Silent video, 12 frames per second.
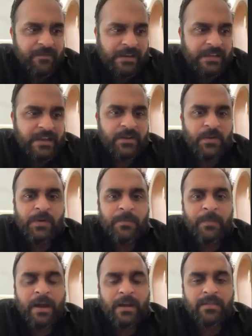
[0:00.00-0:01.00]

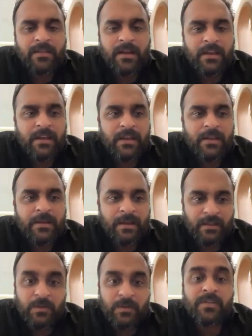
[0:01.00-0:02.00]
11-year-old Pakistani
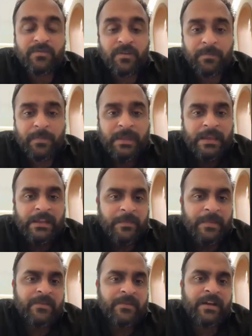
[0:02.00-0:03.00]
Hindus from Bhil,
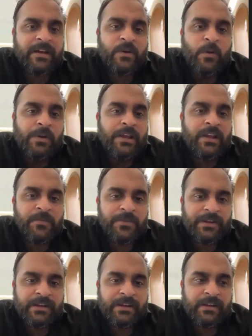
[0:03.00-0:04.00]
Megwar, and Koli
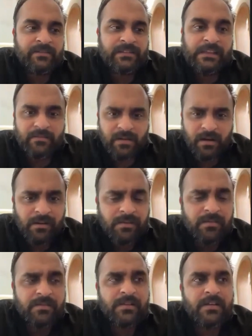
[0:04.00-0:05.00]
communities. These
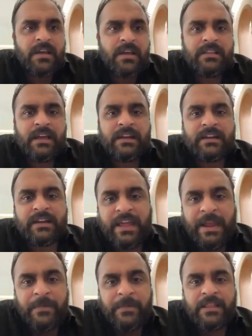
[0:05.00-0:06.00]
girls, they are
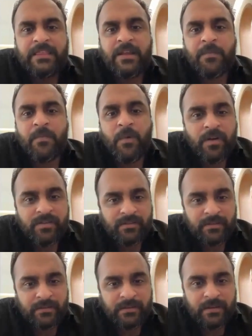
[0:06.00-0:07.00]
raped in the mosque
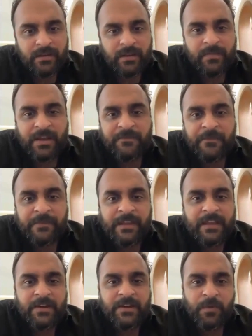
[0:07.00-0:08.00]
by
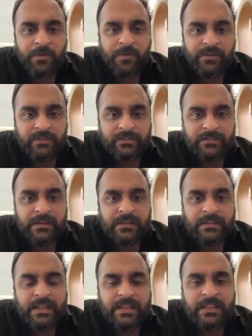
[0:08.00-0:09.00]
50-year-olds.
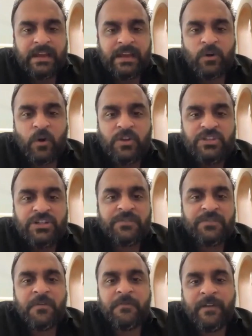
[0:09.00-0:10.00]
Then they are
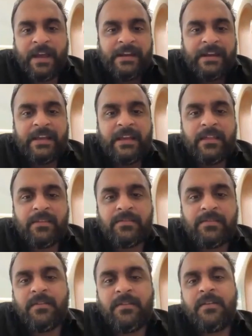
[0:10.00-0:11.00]
tortured for 5
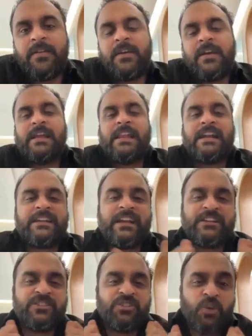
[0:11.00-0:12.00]
days
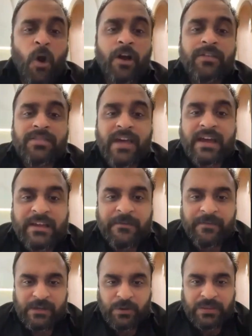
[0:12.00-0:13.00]
Electric shocks are
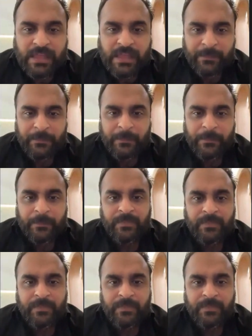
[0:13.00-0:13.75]
given to them.